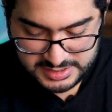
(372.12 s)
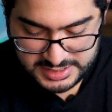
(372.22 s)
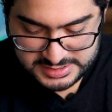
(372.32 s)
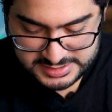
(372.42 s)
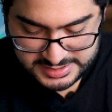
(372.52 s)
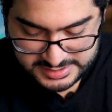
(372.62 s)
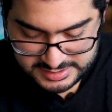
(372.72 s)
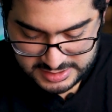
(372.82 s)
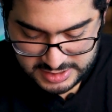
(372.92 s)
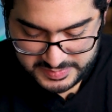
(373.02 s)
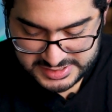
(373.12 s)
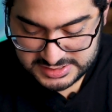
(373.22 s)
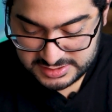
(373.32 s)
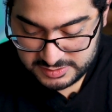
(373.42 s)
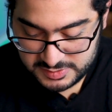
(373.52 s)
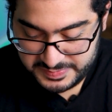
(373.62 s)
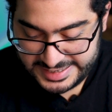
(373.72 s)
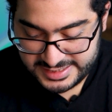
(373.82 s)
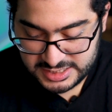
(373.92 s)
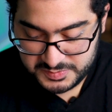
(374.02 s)
And then basically with
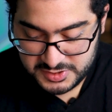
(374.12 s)
backup,